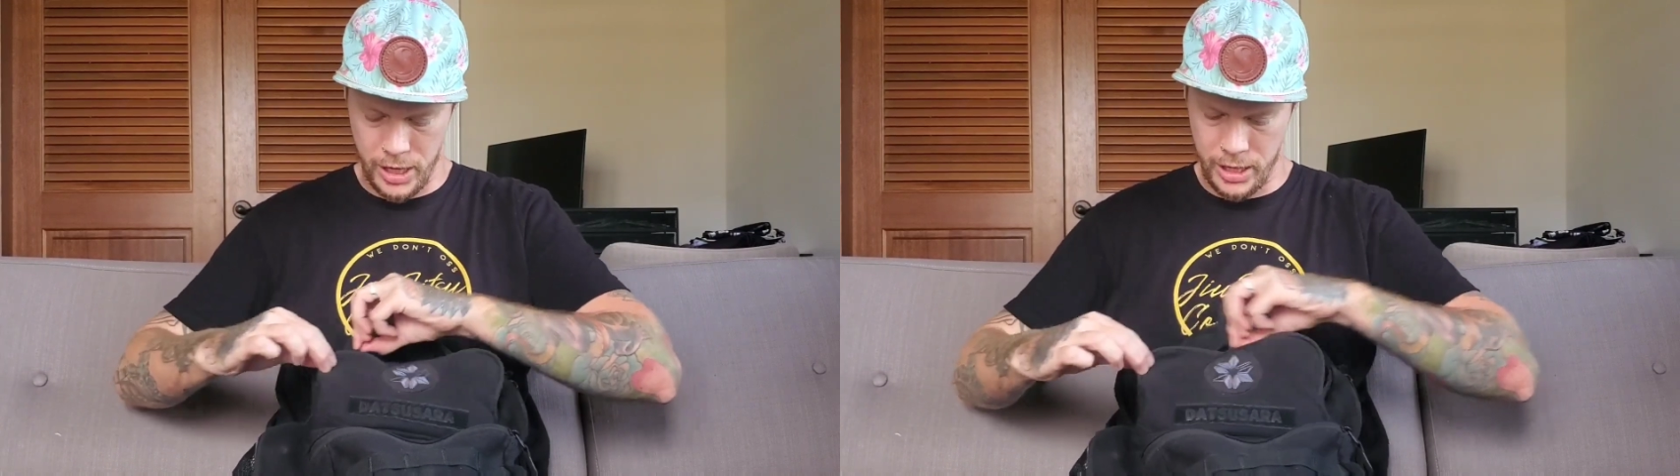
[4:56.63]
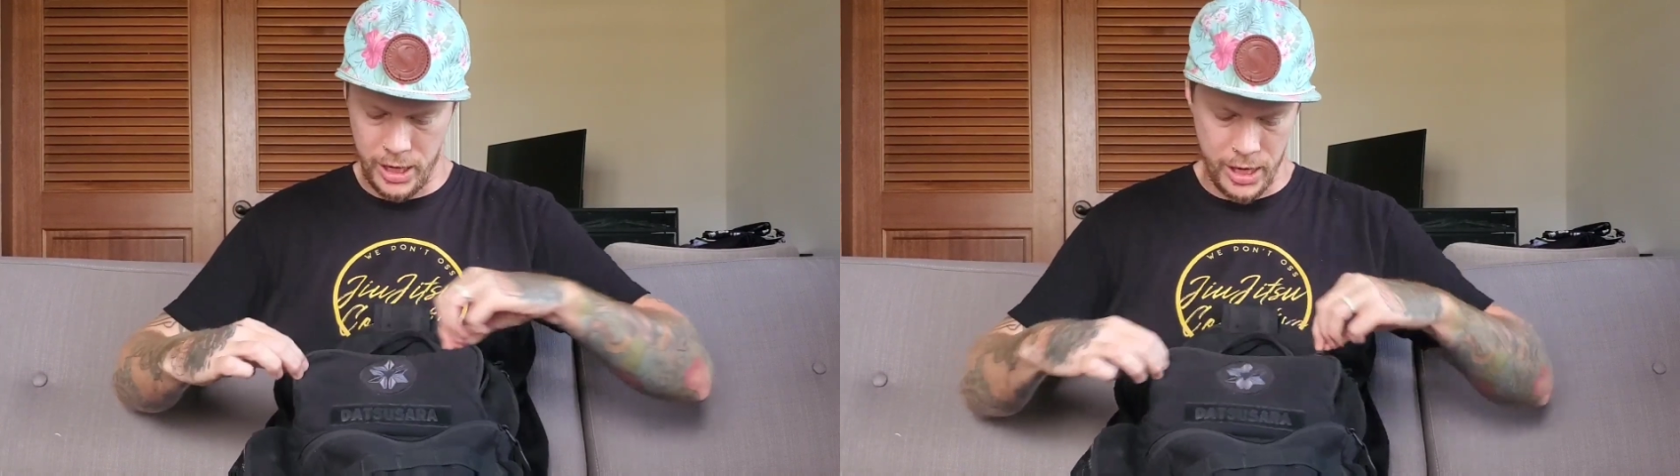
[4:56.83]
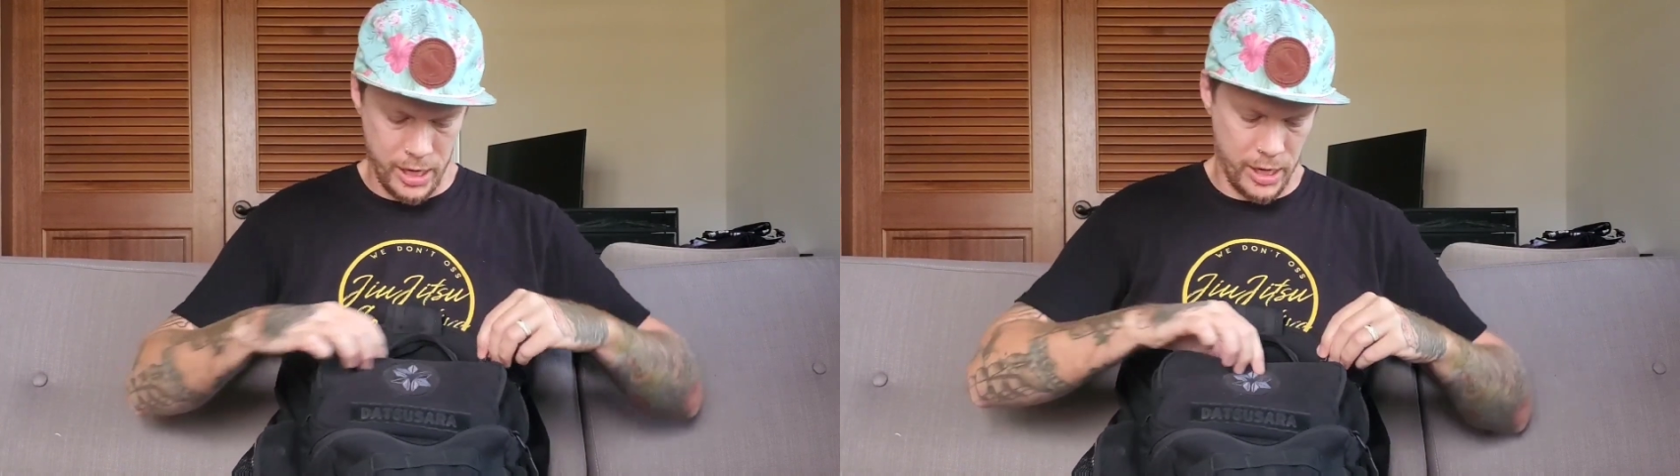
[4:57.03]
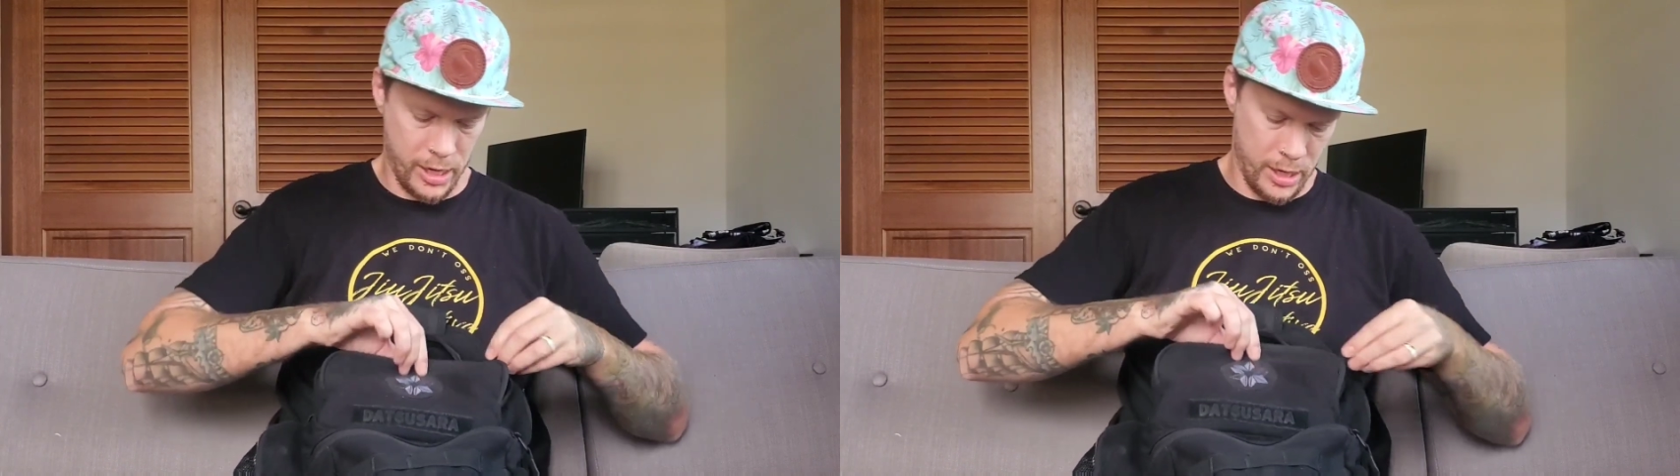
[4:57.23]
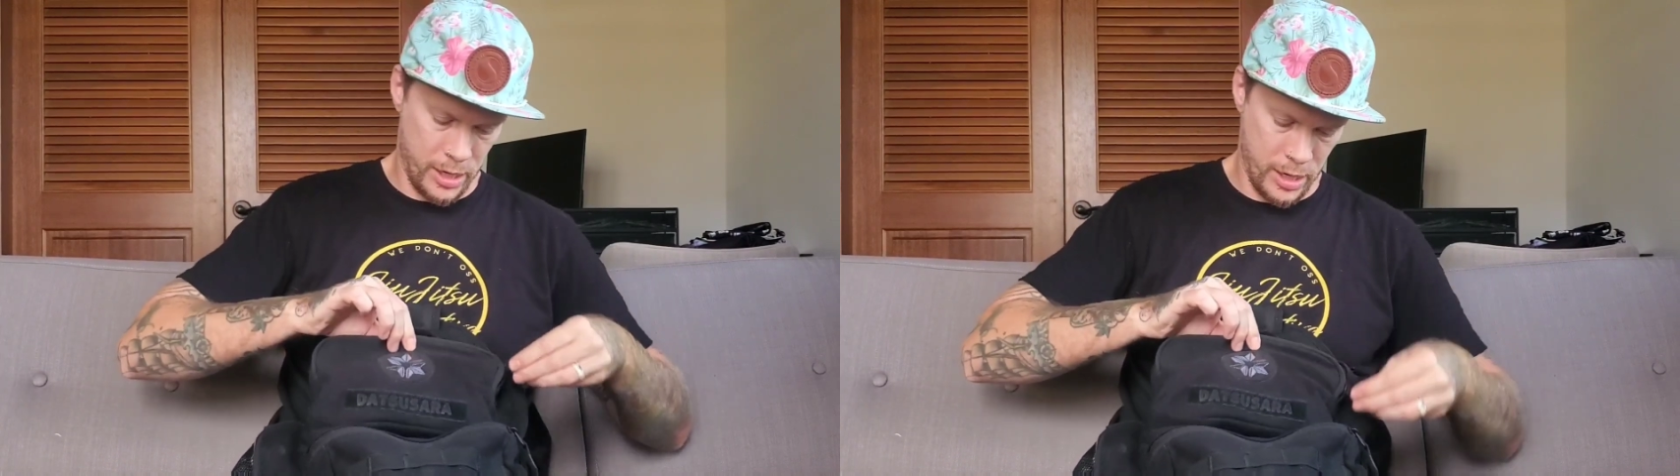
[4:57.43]
And then
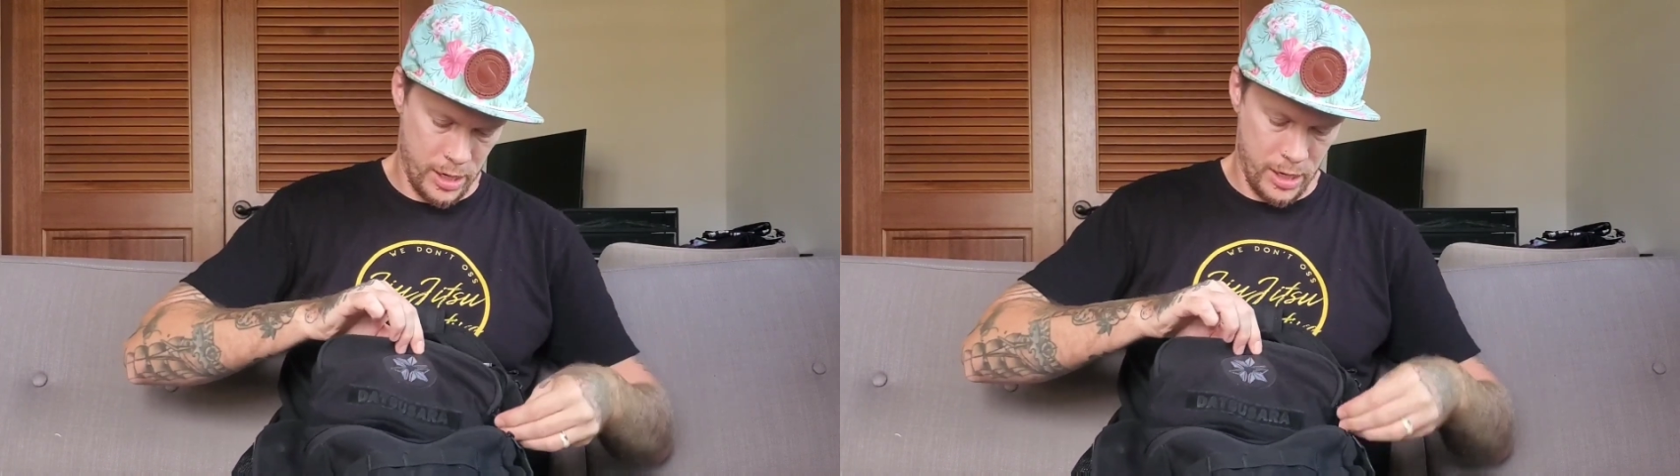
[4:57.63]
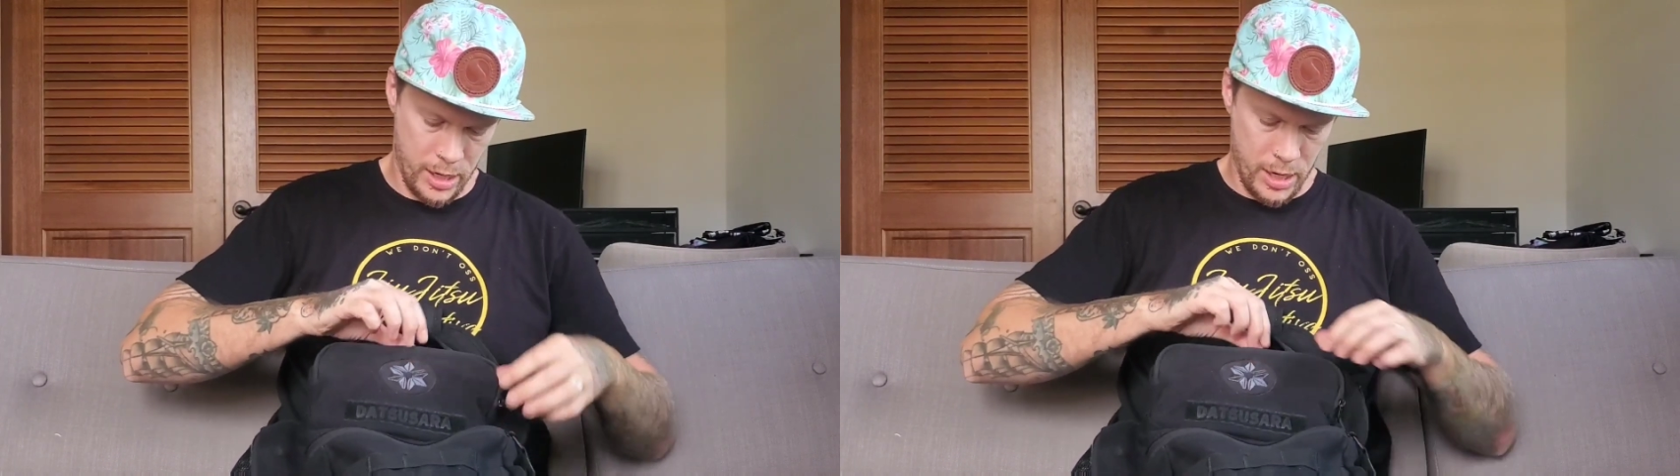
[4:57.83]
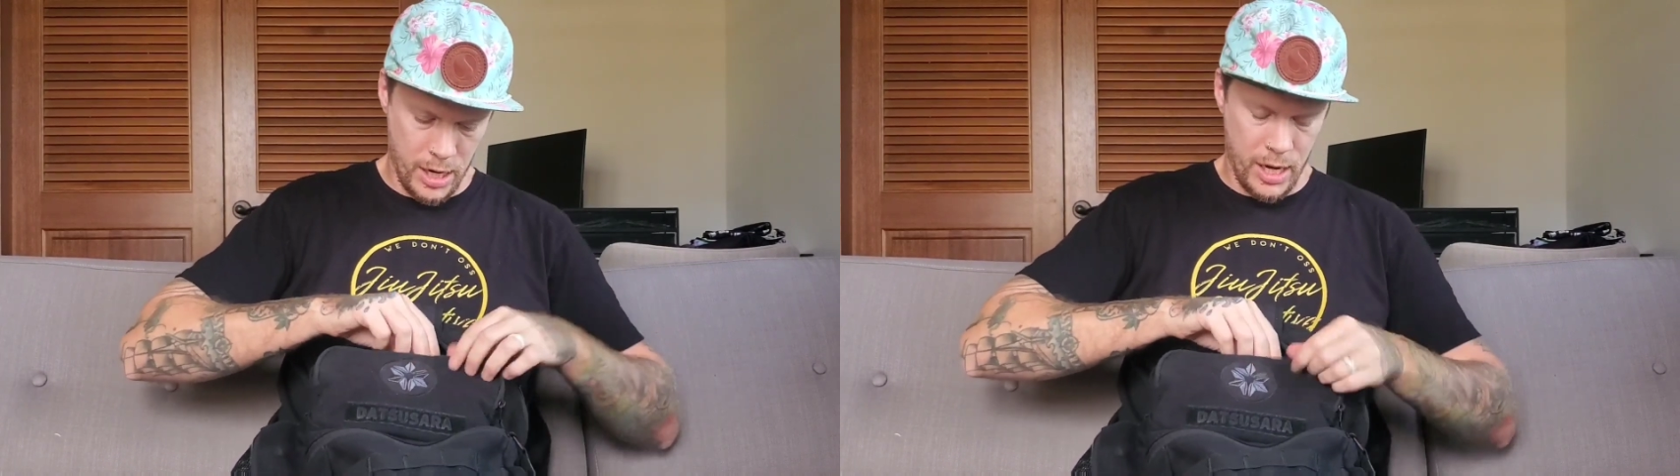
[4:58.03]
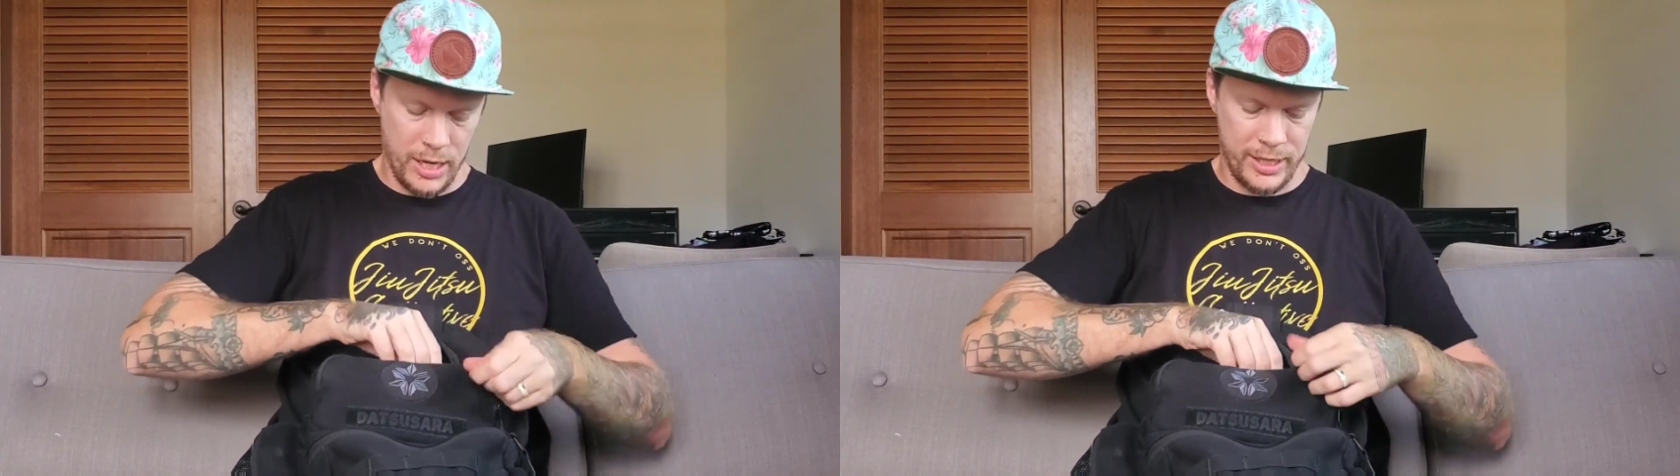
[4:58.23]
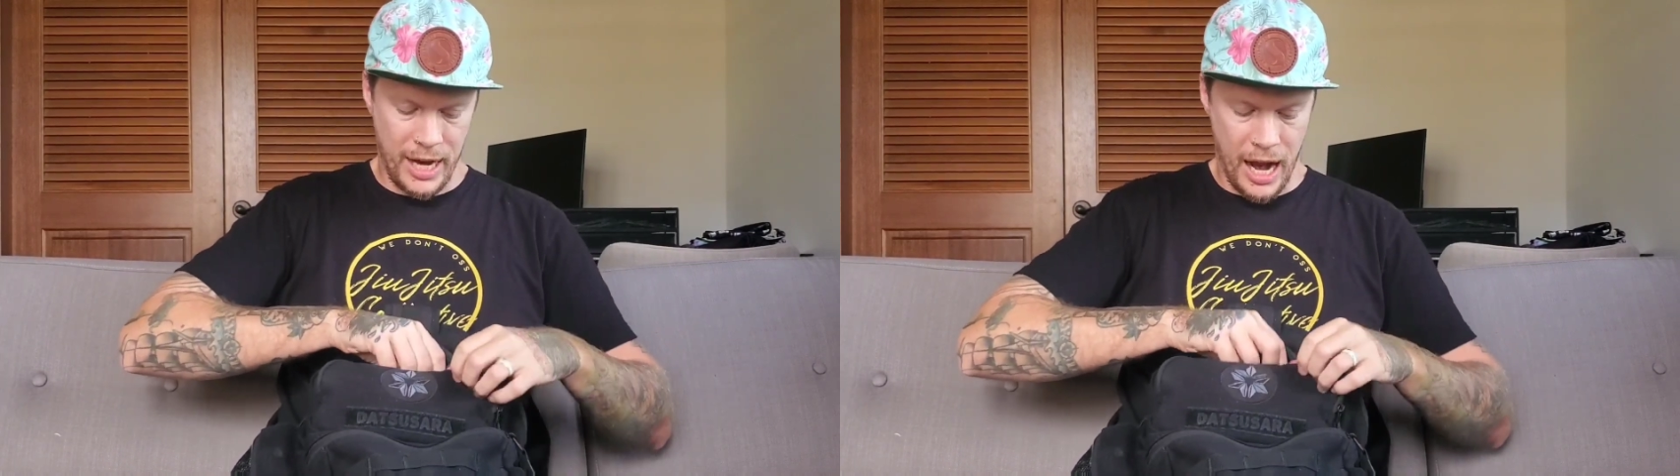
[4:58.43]

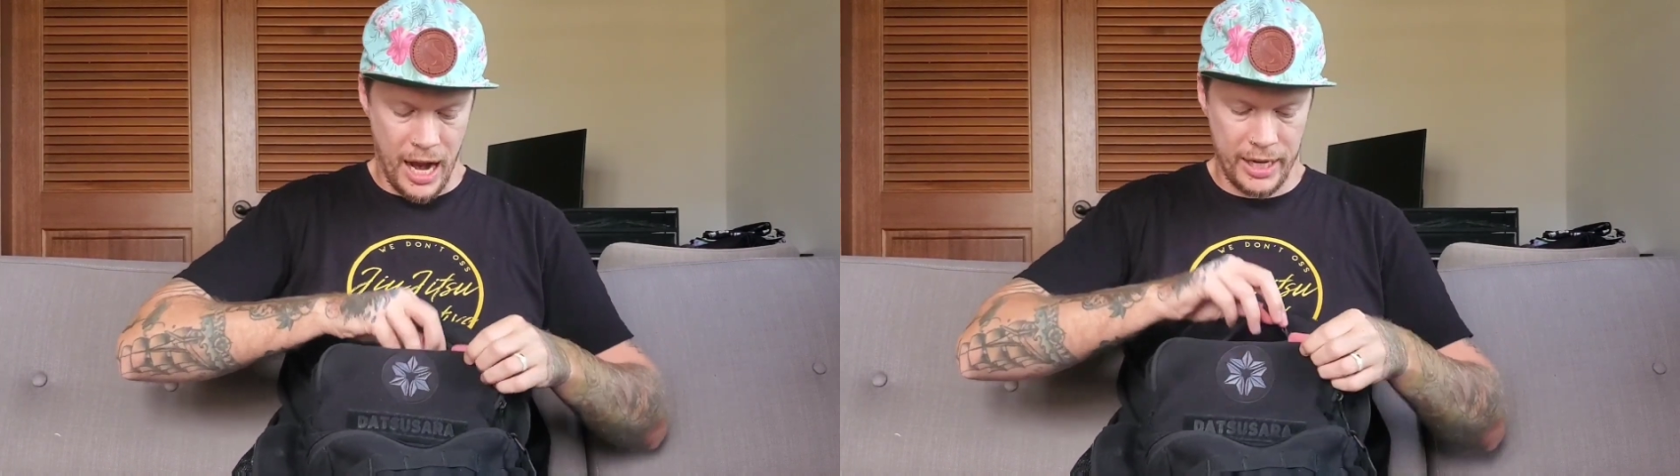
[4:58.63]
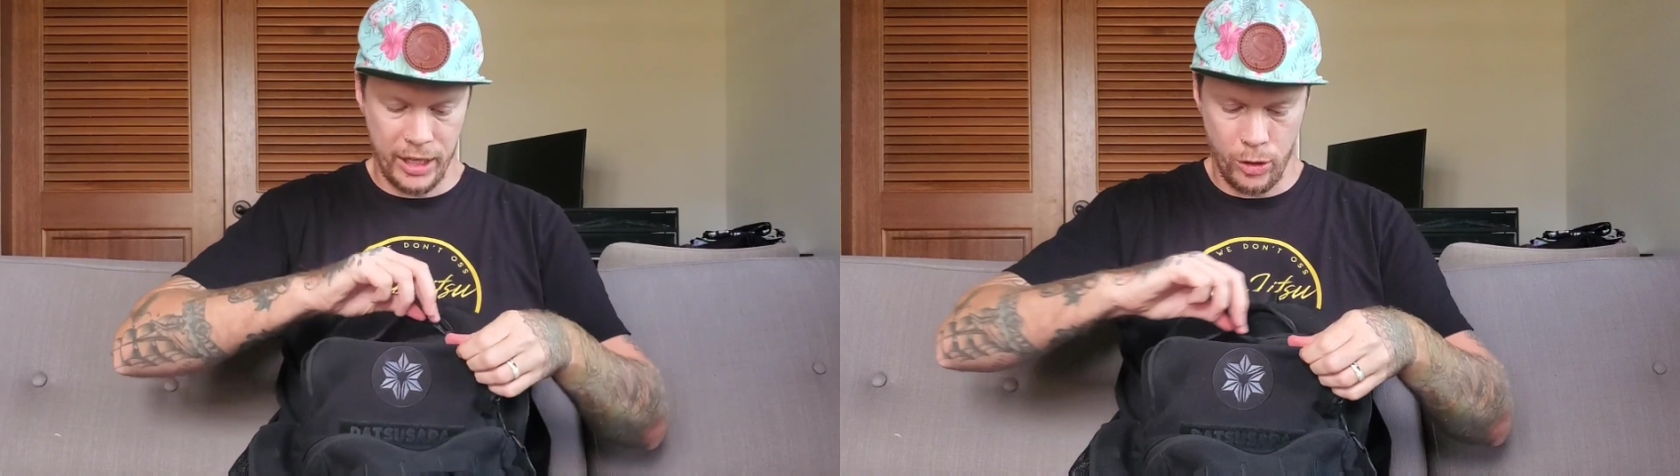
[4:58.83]
tiny